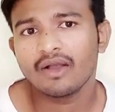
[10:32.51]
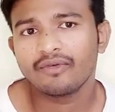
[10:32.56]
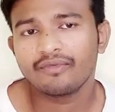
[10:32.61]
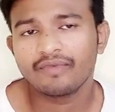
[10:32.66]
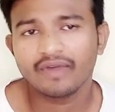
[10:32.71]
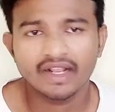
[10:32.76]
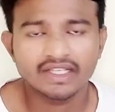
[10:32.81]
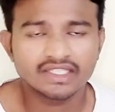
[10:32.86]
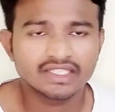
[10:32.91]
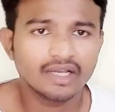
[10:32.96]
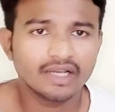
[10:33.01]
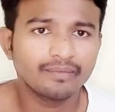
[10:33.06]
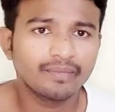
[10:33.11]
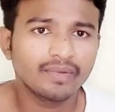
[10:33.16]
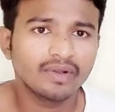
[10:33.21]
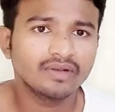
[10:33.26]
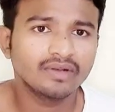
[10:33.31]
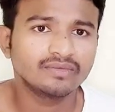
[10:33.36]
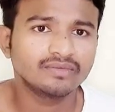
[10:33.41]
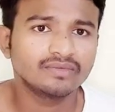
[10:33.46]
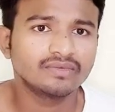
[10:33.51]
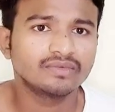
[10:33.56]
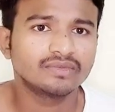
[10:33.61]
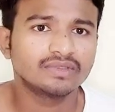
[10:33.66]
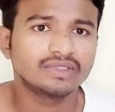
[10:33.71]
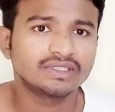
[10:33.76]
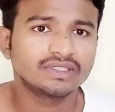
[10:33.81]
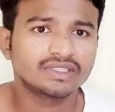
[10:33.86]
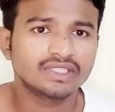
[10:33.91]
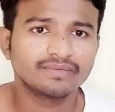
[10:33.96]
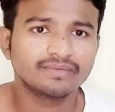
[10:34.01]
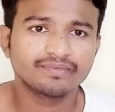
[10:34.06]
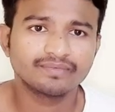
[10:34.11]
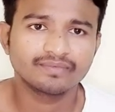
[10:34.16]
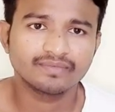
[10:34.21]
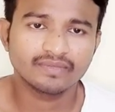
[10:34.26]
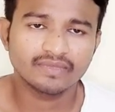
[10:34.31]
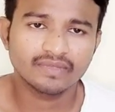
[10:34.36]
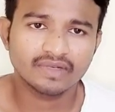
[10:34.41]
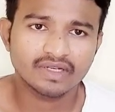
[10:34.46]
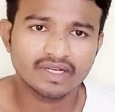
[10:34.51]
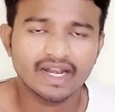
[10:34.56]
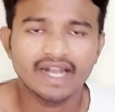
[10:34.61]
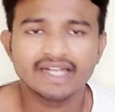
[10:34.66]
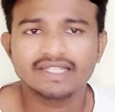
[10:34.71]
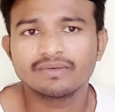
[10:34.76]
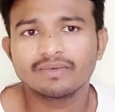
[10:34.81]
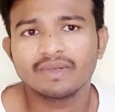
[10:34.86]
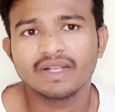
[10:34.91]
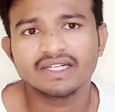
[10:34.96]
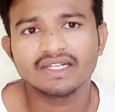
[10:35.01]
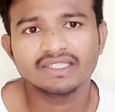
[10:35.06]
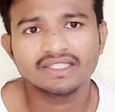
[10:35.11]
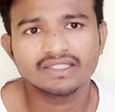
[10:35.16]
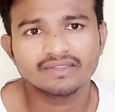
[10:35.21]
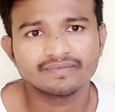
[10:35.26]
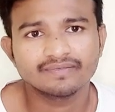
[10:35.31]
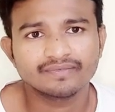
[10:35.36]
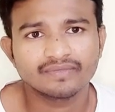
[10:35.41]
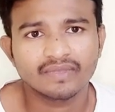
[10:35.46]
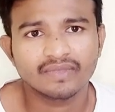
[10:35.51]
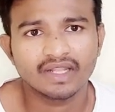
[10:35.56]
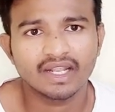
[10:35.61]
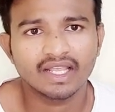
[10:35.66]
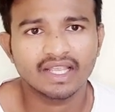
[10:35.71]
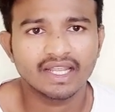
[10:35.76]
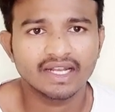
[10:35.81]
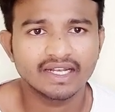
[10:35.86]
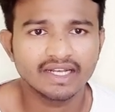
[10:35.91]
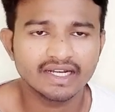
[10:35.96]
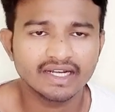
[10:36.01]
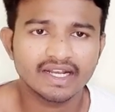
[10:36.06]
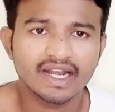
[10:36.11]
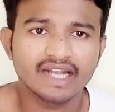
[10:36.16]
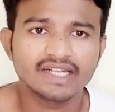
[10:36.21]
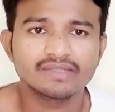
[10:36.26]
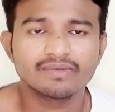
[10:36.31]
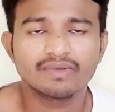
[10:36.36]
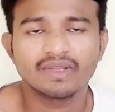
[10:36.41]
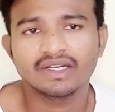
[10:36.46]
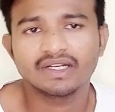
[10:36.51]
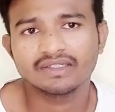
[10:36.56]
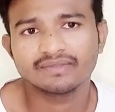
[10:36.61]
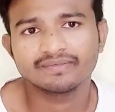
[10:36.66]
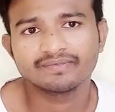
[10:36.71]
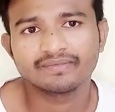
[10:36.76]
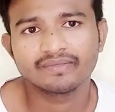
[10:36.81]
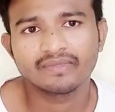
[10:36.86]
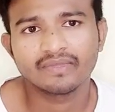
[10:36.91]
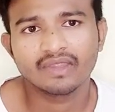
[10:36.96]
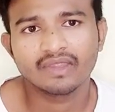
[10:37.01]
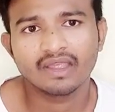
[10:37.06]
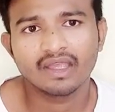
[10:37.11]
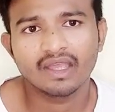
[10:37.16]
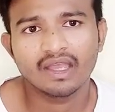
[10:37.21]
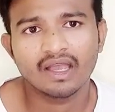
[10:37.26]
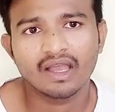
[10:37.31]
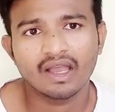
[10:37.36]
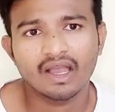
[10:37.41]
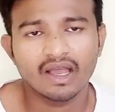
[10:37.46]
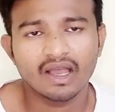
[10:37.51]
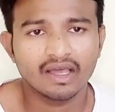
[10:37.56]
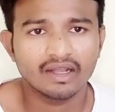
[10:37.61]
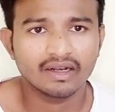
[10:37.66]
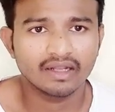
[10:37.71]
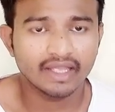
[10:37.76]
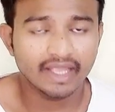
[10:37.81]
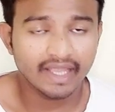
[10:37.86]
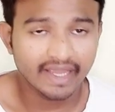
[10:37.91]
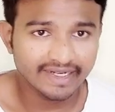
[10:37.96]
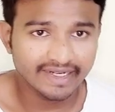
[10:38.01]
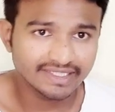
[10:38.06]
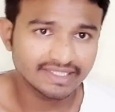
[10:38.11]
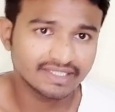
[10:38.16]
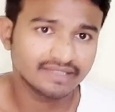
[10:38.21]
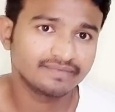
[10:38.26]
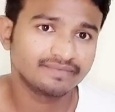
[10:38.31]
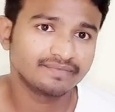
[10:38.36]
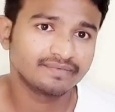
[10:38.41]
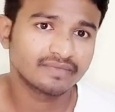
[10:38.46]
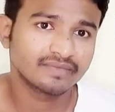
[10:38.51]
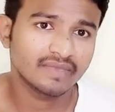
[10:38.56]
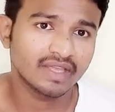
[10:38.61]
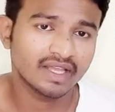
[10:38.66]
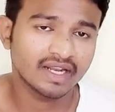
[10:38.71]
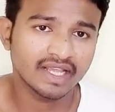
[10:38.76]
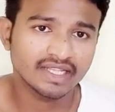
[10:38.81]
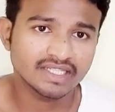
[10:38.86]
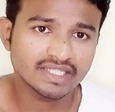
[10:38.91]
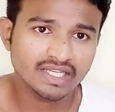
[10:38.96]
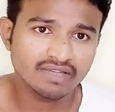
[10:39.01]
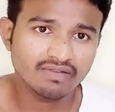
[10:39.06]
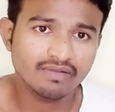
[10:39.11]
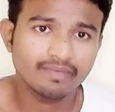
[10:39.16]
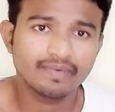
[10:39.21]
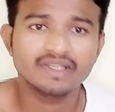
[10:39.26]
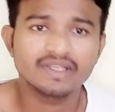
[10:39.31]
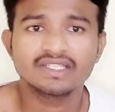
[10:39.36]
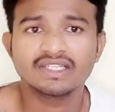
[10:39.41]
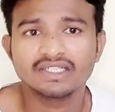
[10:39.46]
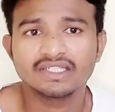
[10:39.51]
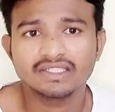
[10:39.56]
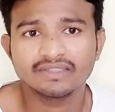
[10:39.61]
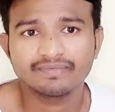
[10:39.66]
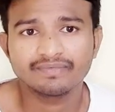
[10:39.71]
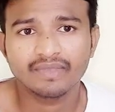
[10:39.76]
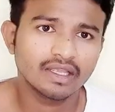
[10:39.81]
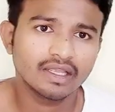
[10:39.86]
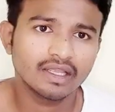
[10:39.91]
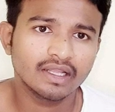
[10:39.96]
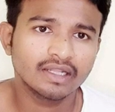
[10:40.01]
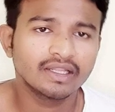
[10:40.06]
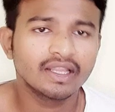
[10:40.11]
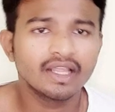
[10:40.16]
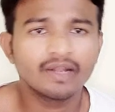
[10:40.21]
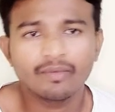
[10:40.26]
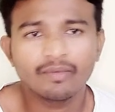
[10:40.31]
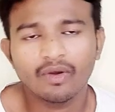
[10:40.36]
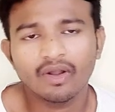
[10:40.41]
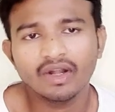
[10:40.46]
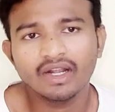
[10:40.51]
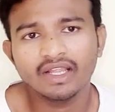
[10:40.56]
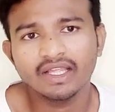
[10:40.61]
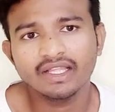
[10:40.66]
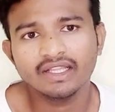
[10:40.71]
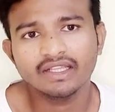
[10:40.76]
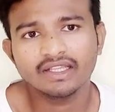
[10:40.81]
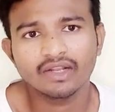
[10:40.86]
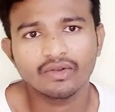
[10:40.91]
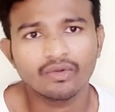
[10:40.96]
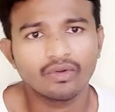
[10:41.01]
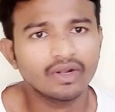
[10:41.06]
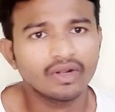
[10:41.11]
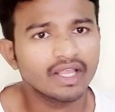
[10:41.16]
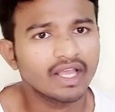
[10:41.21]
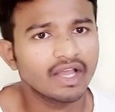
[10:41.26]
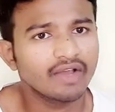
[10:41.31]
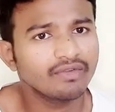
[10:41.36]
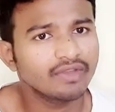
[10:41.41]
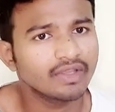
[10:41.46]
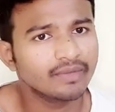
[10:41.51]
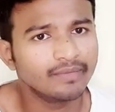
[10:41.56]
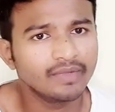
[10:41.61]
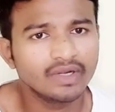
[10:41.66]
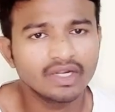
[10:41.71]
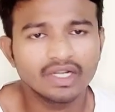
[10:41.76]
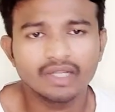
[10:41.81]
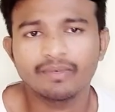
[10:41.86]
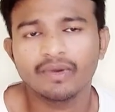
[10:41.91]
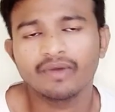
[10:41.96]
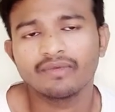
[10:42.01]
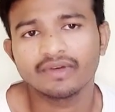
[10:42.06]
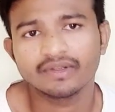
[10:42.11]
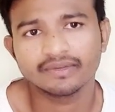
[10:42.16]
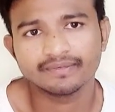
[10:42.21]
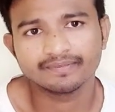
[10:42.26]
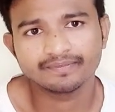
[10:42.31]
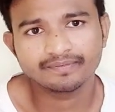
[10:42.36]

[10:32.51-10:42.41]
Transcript: For example, some transplants like kidney transplant or AIDS or HIV patients, in their body they don't have immunity power.